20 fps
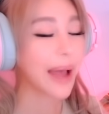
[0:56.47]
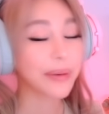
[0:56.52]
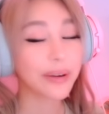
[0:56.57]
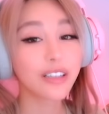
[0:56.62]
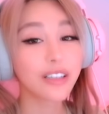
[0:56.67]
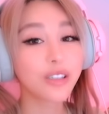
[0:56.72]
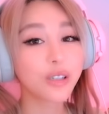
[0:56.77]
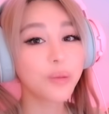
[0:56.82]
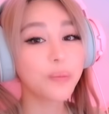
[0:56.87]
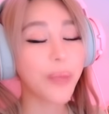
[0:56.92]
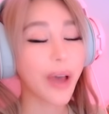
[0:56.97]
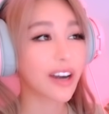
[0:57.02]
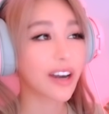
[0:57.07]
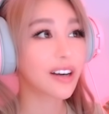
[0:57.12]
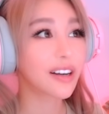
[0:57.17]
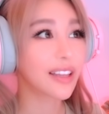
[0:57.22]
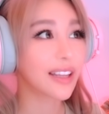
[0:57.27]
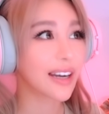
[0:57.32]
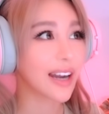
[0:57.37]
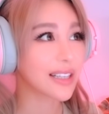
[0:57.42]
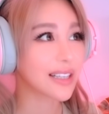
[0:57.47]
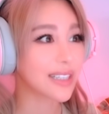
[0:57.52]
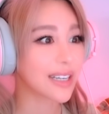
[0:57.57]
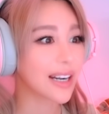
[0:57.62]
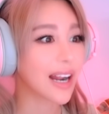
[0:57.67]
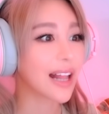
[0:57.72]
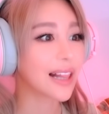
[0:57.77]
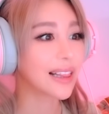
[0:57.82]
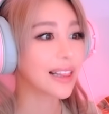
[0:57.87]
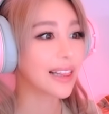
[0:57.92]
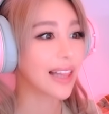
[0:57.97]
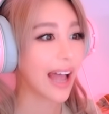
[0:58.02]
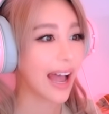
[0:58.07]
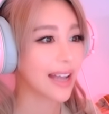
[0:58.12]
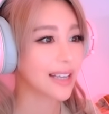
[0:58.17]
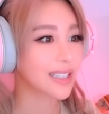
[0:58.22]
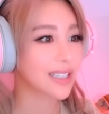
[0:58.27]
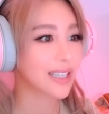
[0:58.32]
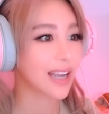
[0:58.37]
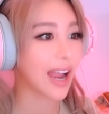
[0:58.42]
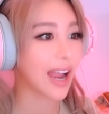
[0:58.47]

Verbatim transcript: I'm gonna do better than I did last